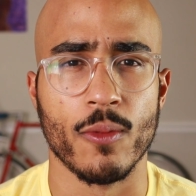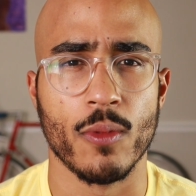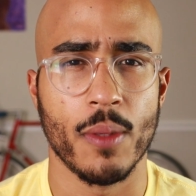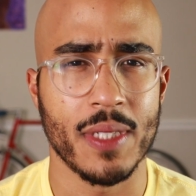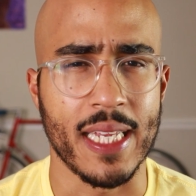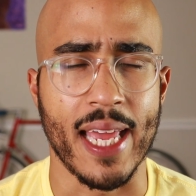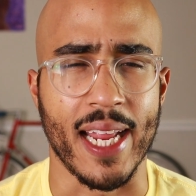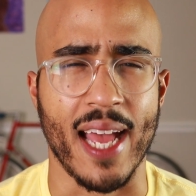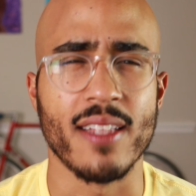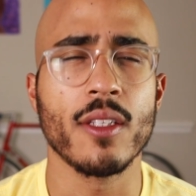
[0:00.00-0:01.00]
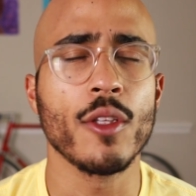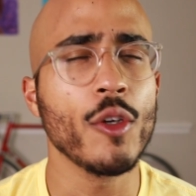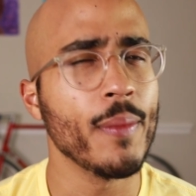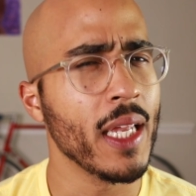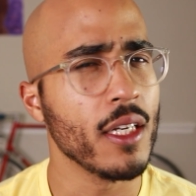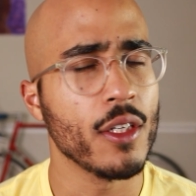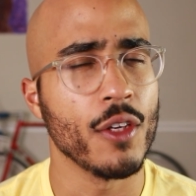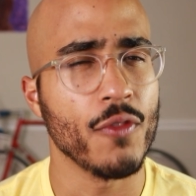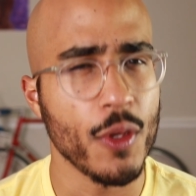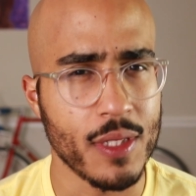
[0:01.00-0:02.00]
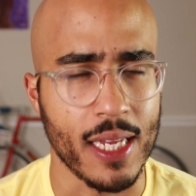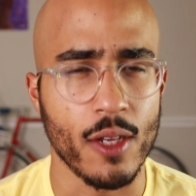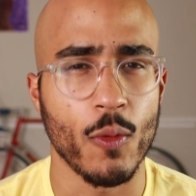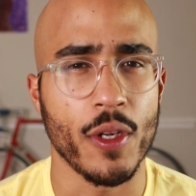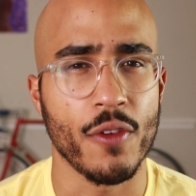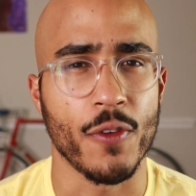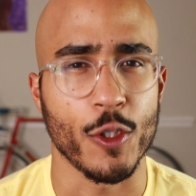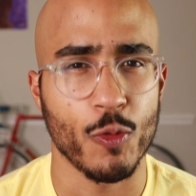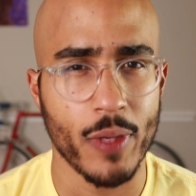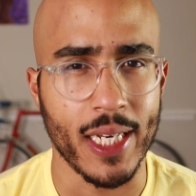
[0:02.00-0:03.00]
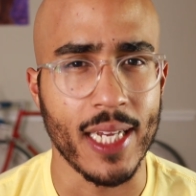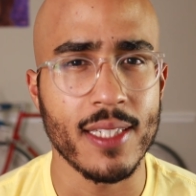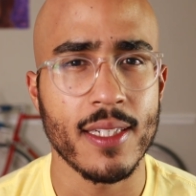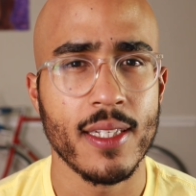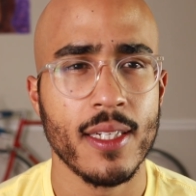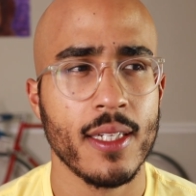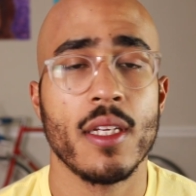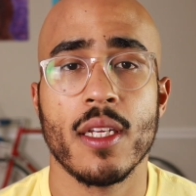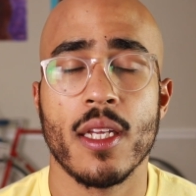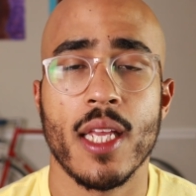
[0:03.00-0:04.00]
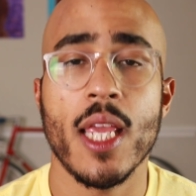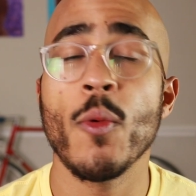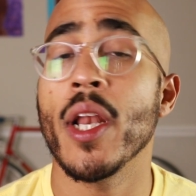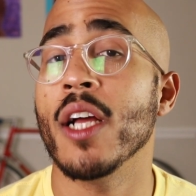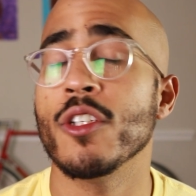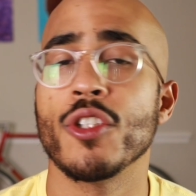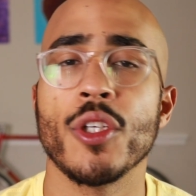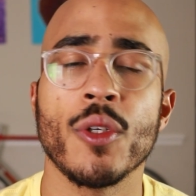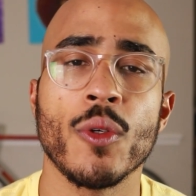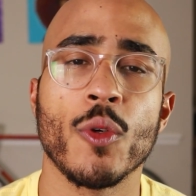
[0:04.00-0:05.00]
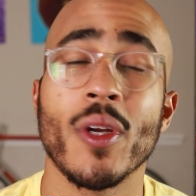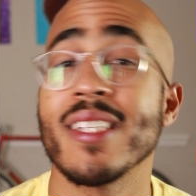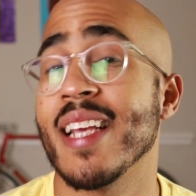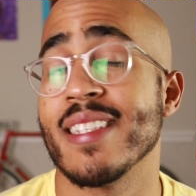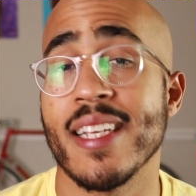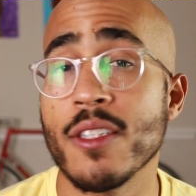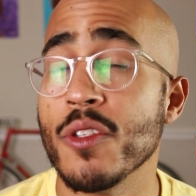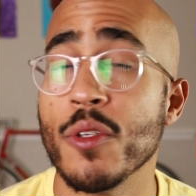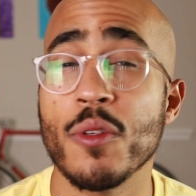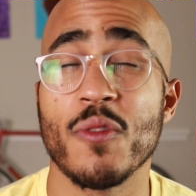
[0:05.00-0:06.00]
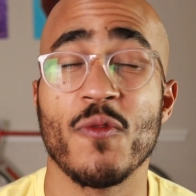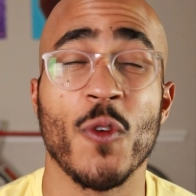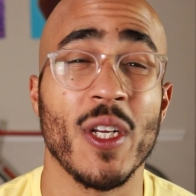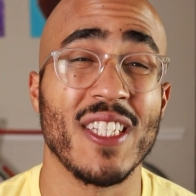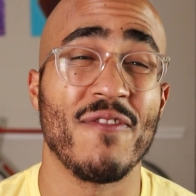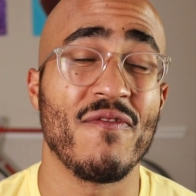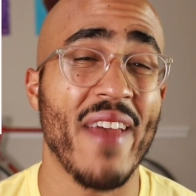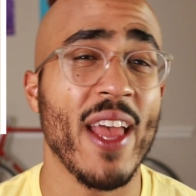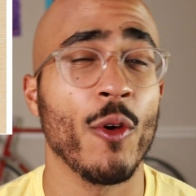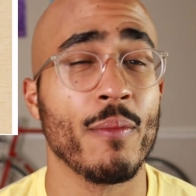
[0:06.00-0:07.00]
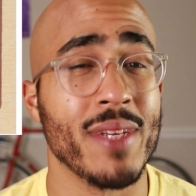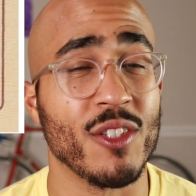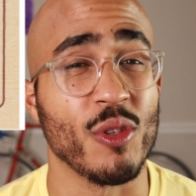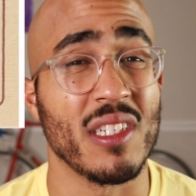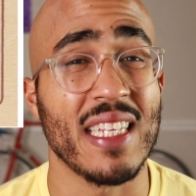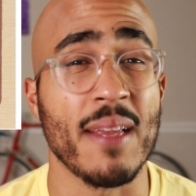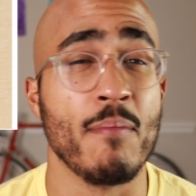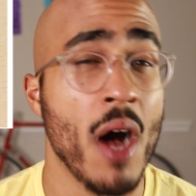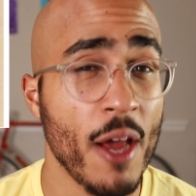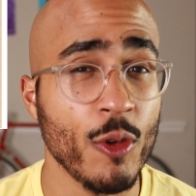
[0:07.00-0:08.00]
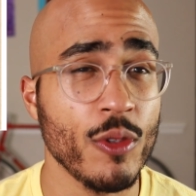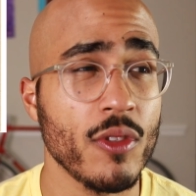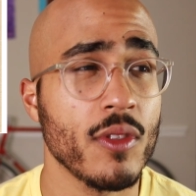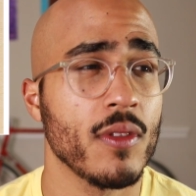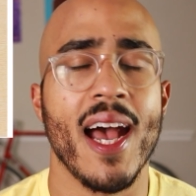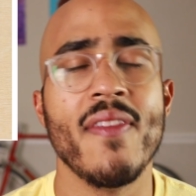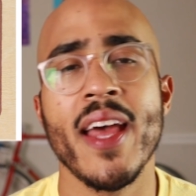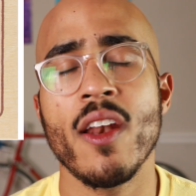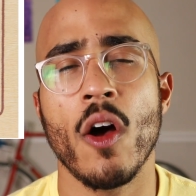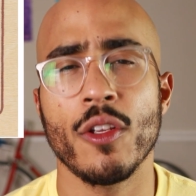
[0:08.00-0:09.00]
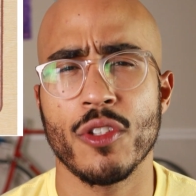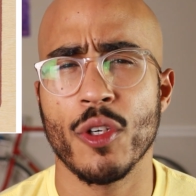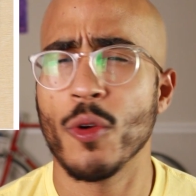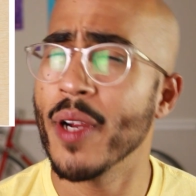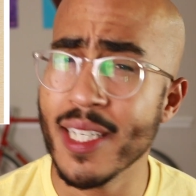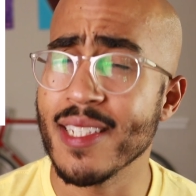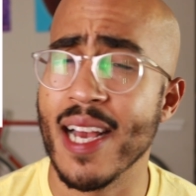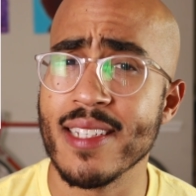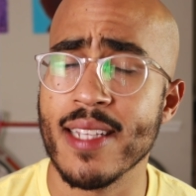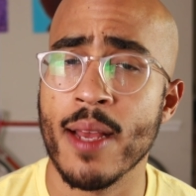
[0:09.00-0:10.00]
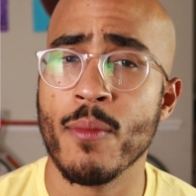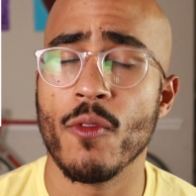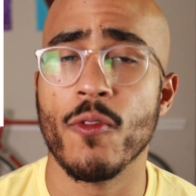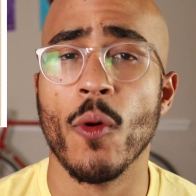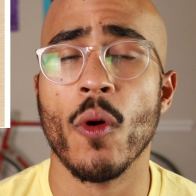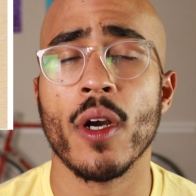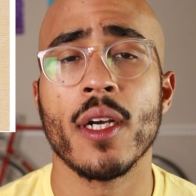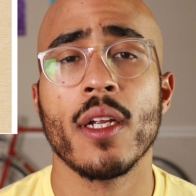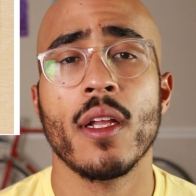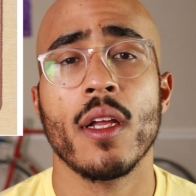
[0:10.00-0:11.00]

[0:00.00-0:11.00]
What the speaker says: what was he getting at? It's a little bit confusing when you first read it. He went on to criticize the Institute for its failed Mr. C models, and then also criticize them for